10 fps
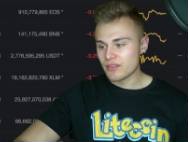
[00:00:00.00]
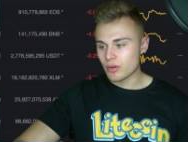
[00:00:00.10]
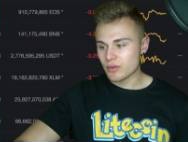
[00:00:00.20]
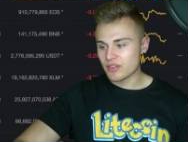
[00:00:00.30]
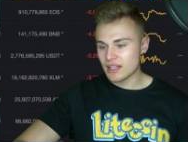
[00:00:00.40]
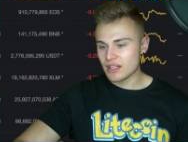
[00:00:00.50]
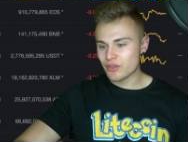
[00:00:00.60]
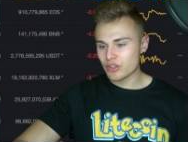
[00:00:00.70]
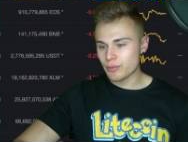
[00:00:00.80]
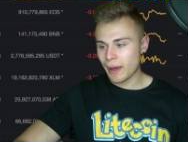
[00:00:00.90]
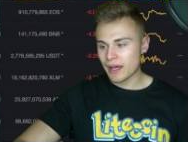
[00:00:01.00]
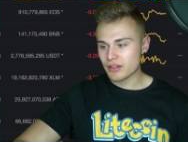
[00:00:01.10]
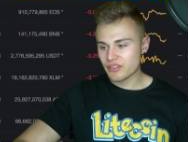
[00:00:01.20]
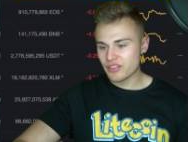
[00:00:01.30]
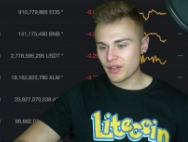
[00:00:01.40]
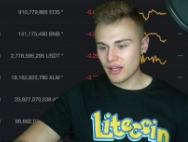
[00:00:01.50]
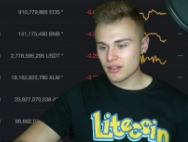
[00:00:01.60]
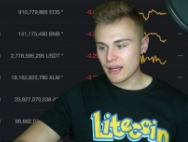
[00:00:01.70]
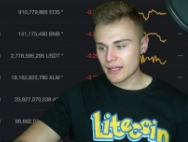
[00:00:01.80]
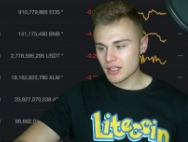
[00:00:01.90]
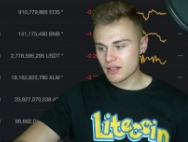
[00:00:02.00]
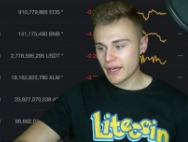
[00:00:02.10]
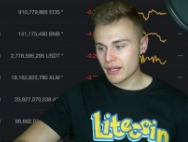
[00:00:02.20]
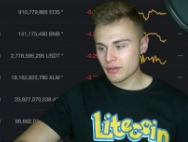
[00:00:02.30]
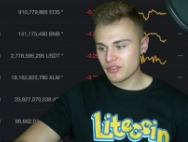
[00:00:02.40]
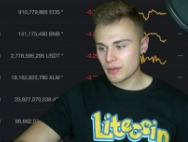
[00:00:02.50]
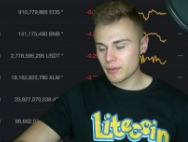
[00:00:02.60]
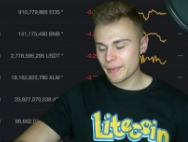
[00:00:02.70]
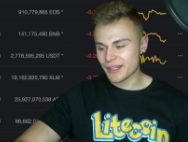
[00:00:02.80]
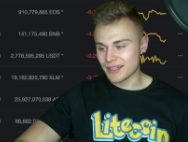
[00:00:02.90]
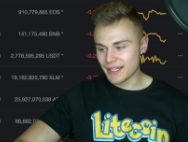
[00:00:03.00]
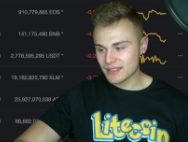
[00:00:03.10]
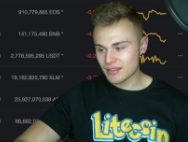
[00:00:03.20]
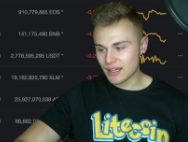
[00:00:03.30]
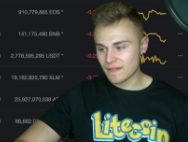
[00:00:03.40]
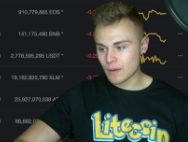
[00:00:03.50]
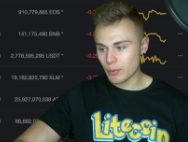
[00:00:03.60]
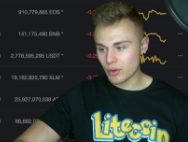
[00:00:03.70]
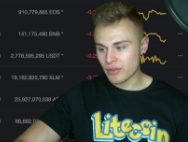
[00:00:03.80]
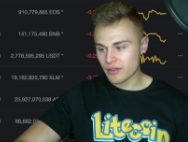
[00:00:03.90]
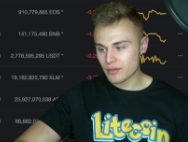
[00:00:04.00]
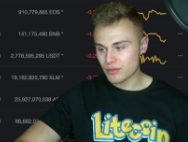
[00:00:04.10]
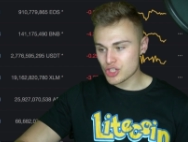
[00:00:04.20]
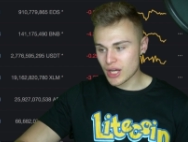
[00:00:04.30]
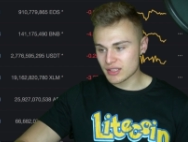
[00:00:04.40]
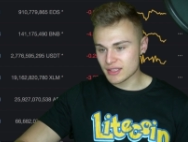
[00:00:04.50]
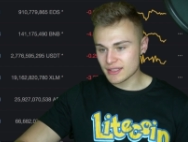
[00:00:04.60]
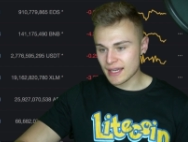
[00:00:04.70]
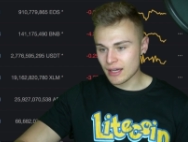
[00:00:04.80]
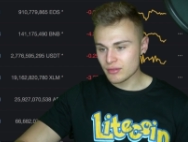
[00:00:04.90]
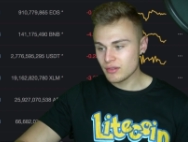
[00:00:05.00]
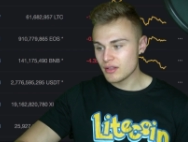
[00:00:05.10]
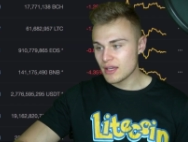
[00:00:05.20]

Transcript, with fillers: So it's an inverse pattern. Stellar and Cardano seem to be linked and they're both channeling down,